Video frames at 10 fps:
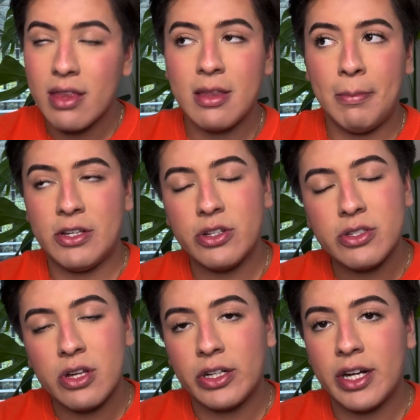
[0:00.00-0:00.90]
the mission
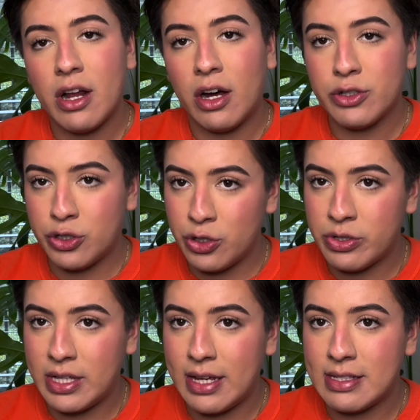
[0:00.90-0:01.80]
started on
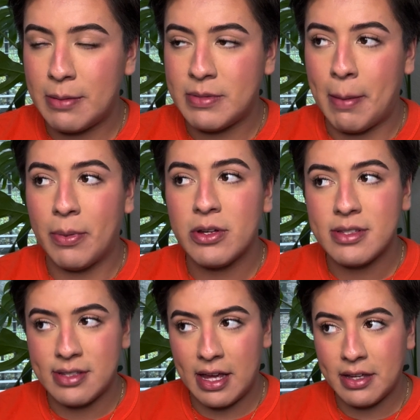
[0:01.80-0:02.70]
Tuesday, September
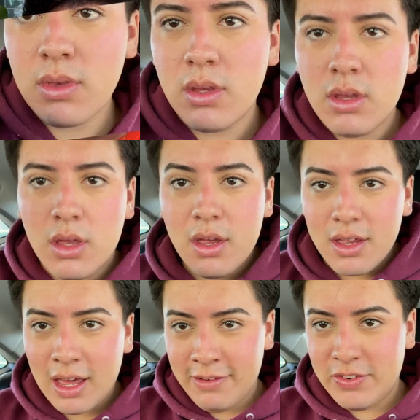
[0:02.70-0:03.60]
6th.
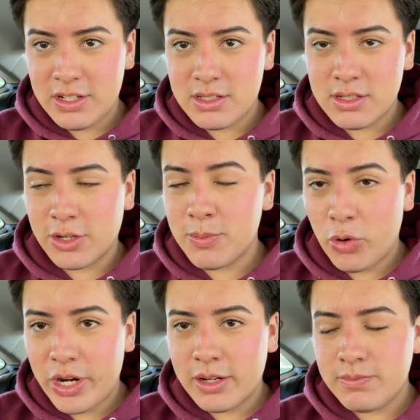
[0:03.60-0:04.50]
Hey friends, good
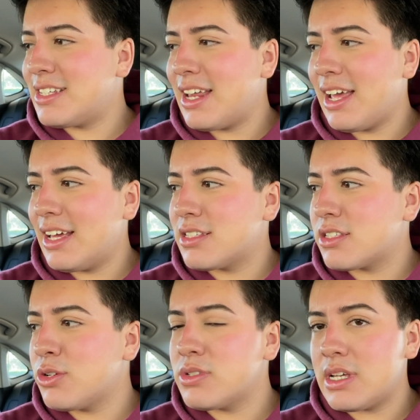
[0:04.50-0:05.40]
morning. Today is
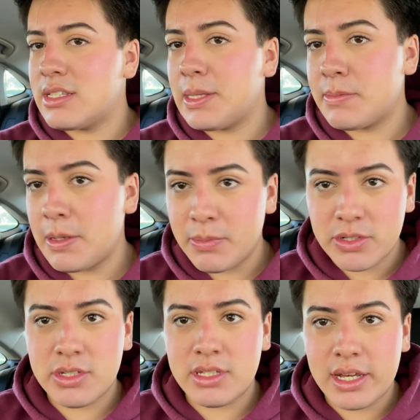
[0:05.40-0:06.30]
Tuesday, September
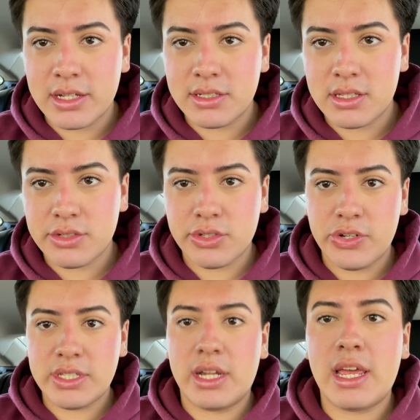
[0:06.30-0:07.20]
6th, so
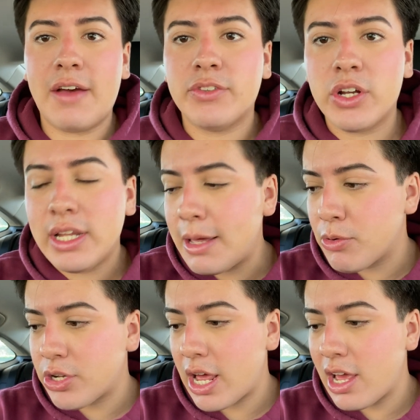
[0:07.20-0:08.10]
it's the day after
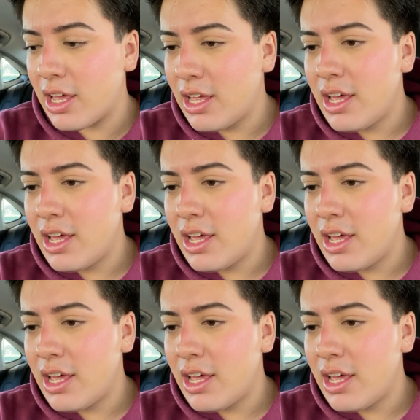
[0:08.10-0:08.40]
Labor Day.